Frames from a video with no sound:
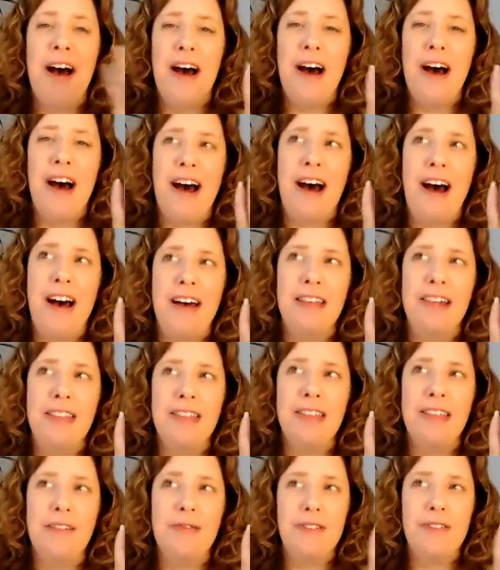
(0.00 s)

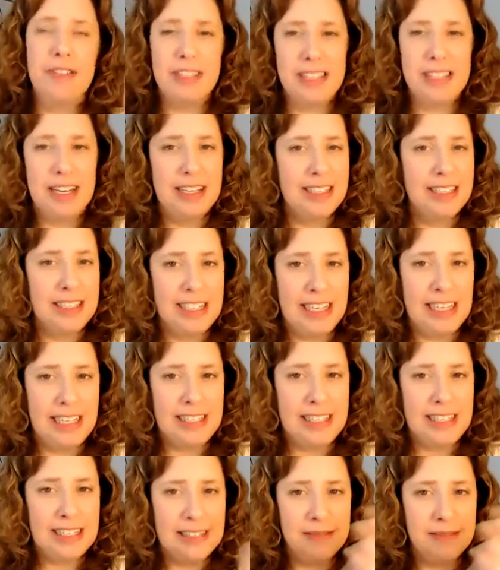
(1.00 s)
the first set of
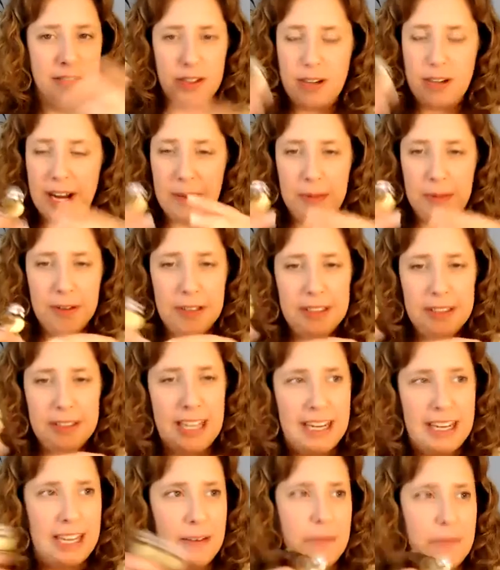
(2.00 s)
seeds trampled
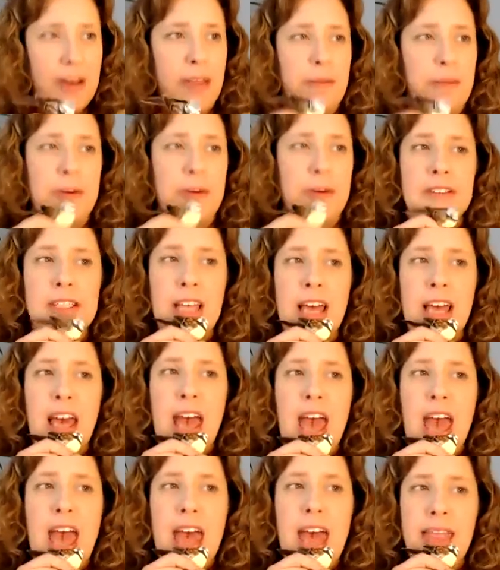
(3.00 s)
and eaten by the birds.
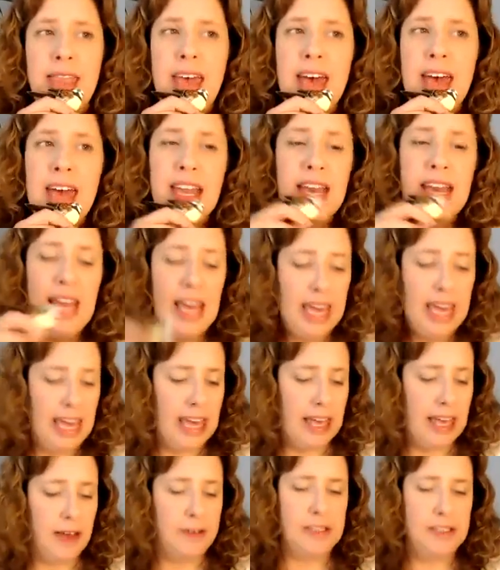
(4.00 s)
And then
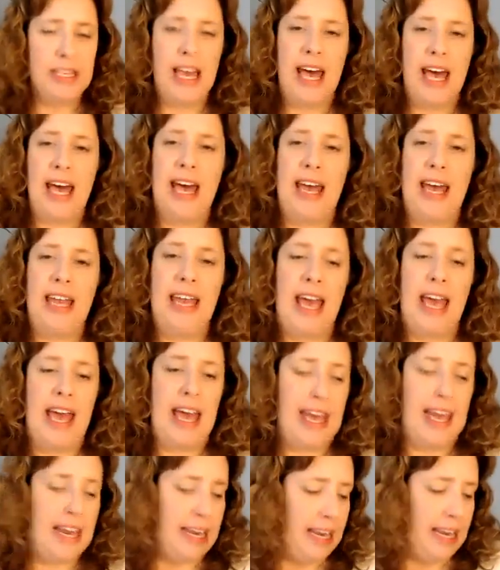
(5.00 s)
he goes ahead
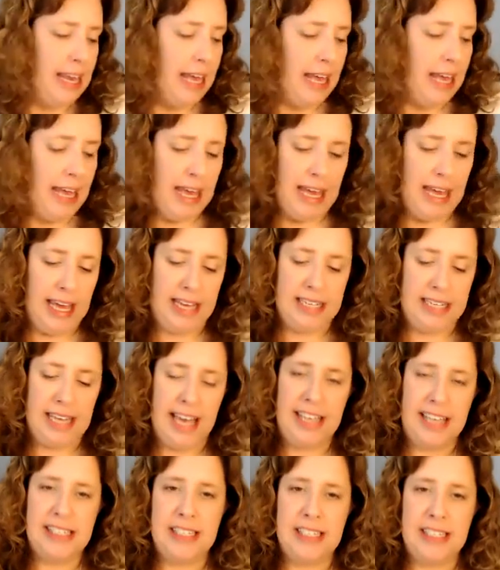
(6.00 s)
and he
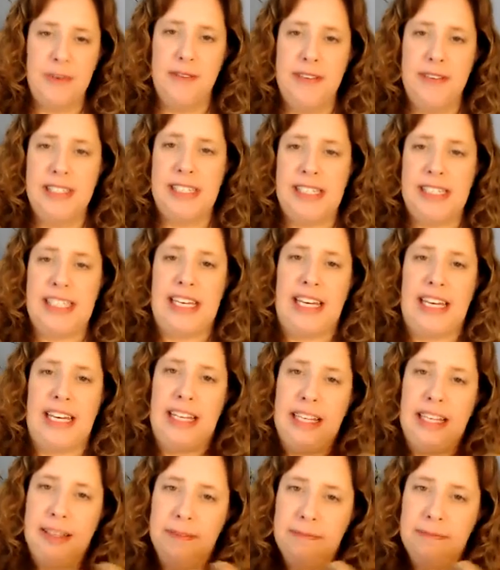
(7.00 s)
takes some of his
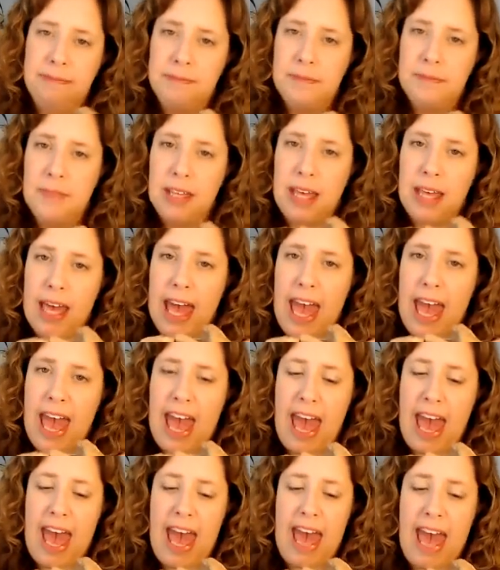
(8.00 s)
seed
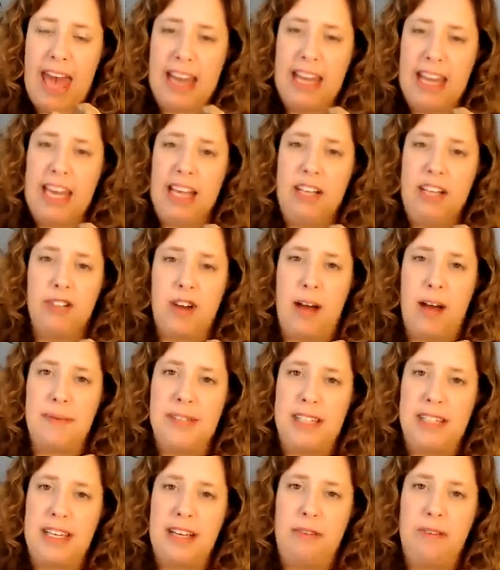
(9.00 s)
and he
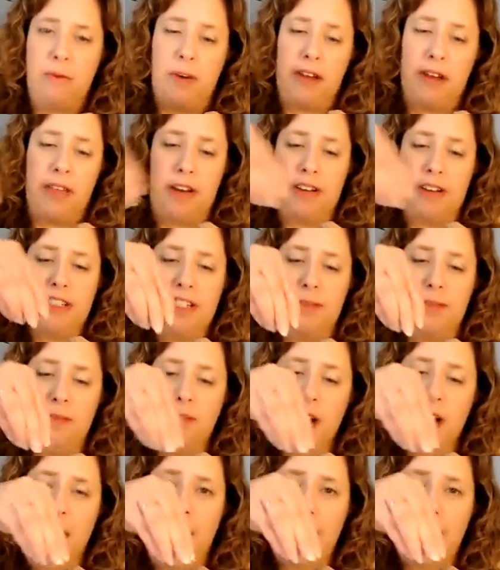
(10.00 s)
drops it where there's some
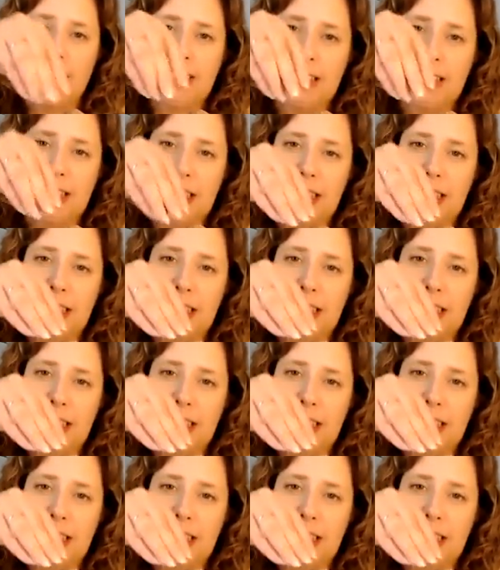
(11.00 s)
rocks.